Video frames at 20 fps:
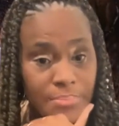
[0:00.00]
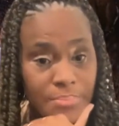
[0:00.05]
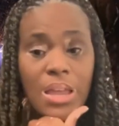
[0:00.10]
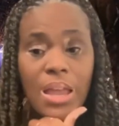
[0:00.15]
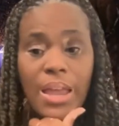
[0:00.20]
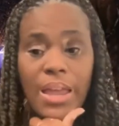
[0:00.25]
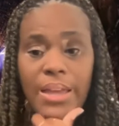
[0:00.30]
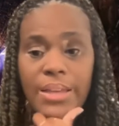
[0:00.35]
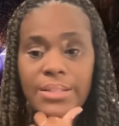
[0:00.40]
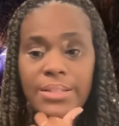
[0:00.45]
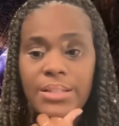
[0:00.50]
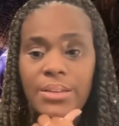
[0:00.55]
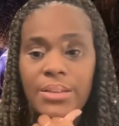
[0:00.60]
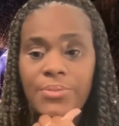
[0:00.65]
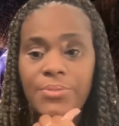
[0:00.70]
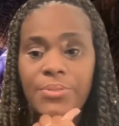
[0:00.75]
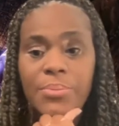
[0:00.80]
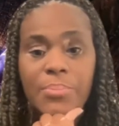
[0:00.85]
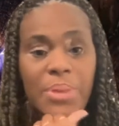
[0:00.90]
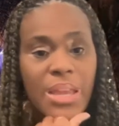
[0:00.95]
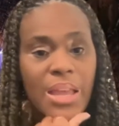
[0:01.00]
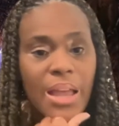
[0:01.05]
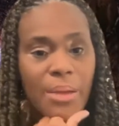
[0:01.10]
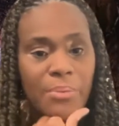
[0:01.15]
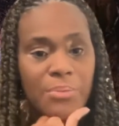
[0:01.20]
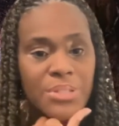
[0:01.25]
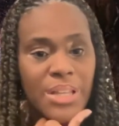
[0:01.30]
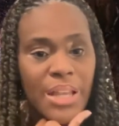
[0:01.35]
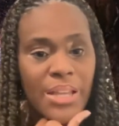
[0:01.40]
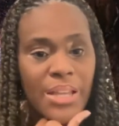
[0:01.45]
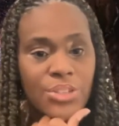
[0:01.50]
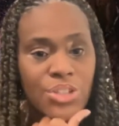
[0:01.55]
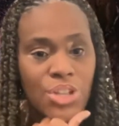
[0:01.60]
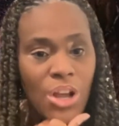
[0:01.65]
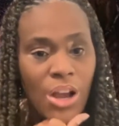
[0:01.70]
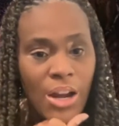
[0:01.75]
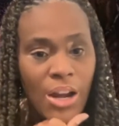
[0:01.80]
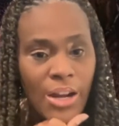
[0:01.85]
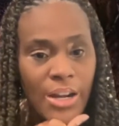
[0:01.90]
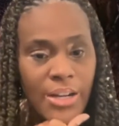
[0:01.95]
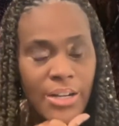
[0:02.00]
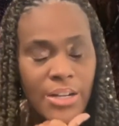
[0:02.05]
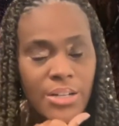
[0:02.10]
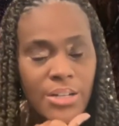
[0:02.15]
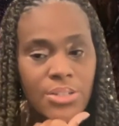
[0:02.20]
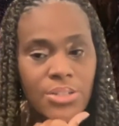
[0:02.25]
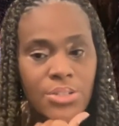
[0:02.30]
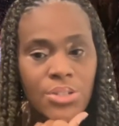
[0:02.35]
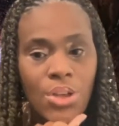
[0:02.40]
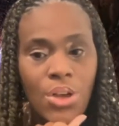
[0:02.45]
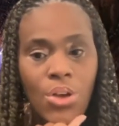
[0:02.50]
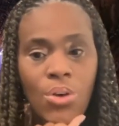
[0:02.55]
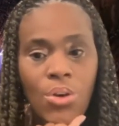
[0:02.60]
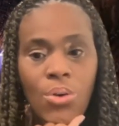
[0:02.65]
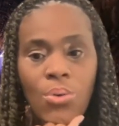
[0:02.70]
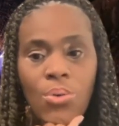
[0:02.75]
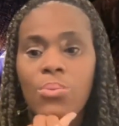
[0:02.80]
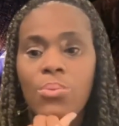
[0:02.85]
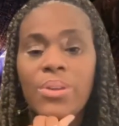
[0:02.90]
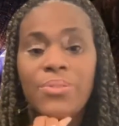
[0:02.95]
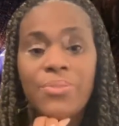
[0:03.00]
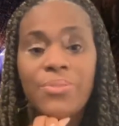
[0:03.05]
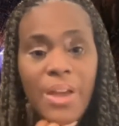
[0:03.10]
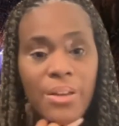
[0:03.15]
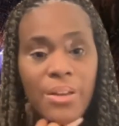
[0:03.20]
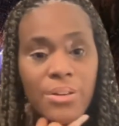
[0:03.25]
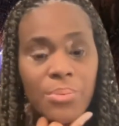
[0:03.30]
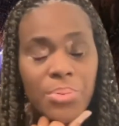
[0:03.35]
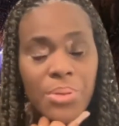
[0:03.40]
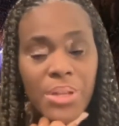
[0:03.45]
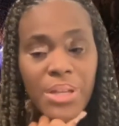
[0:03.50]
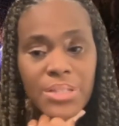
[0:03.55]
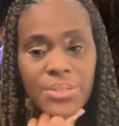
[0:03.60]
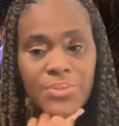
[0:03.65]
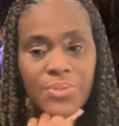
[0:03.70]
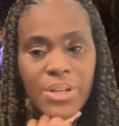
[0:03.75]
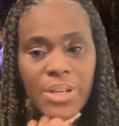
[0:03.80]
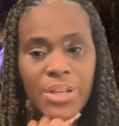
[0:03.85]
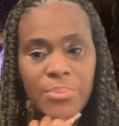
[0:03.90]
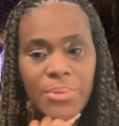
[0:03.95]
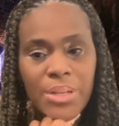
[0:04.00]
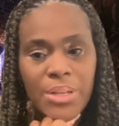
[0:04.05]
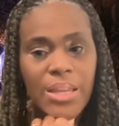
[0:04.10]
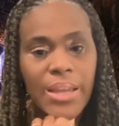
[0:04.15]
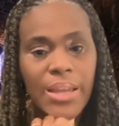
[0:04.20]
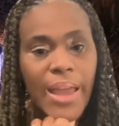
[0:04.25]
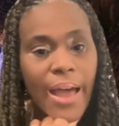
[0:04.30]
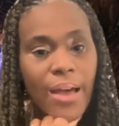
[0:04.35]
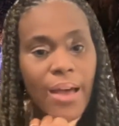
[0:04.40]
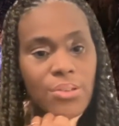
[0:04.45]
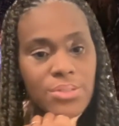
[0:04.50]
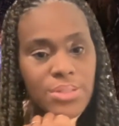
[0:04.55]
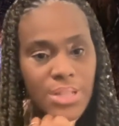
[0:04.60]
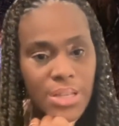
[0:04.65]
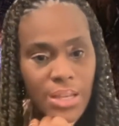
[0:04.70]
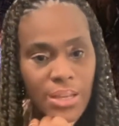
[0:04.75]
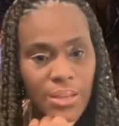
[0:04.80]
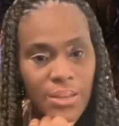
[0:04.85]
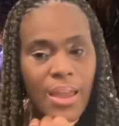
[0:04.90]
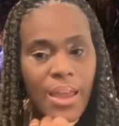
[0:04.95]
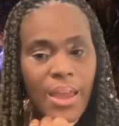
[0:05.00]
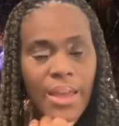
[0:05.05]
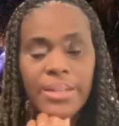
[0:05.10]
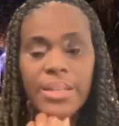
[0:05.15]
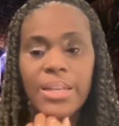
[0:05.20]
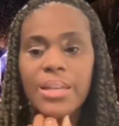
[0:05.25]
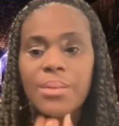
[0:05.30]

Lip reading: And for me, I was HR. So we found a place for him to get housing, and he had